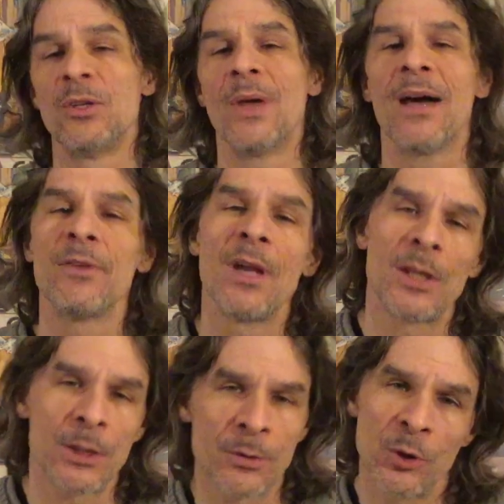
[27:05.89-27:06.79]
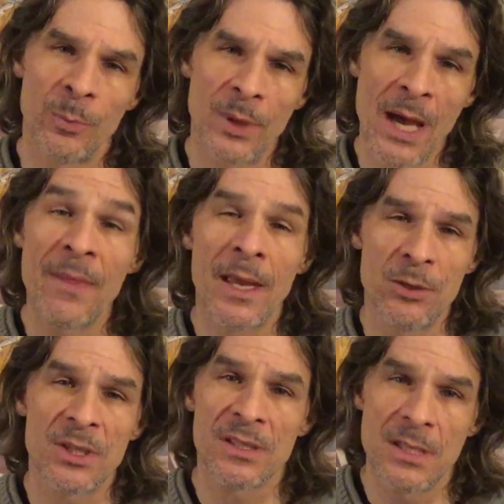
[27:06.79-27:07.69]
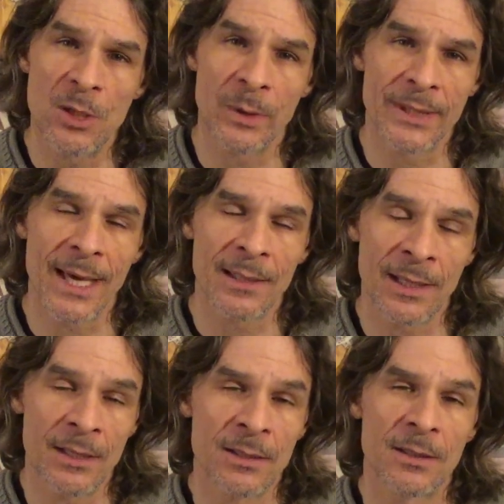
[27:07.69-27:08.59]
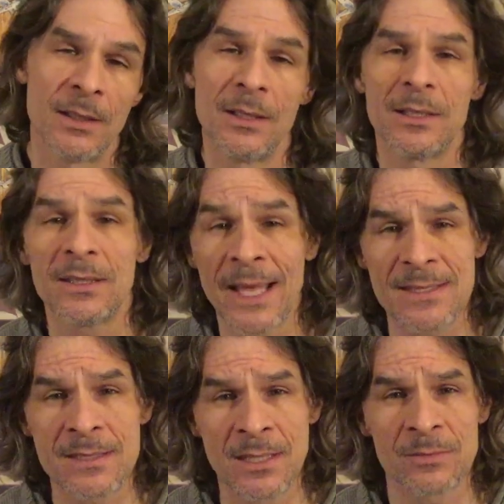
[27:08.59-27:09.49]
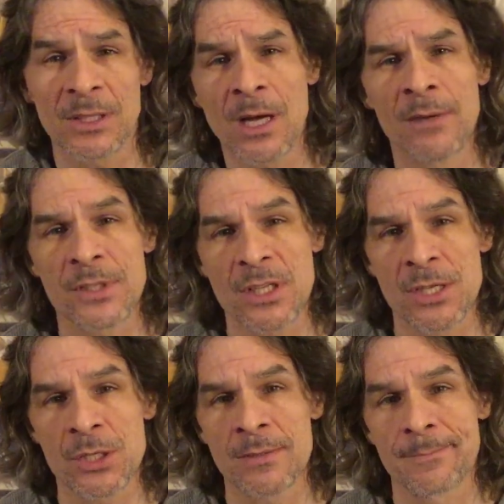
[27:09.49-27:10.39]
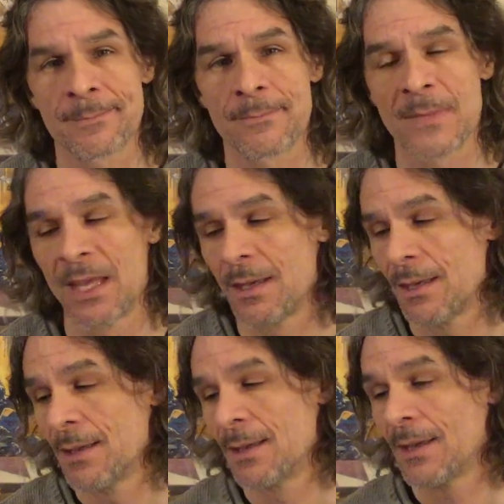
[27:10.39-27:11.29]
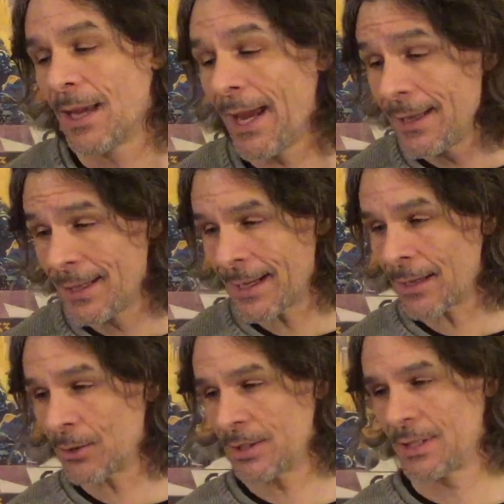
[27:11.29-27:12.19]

you have another group, and then you can deal with that later. That's a different conversation. Anyhow,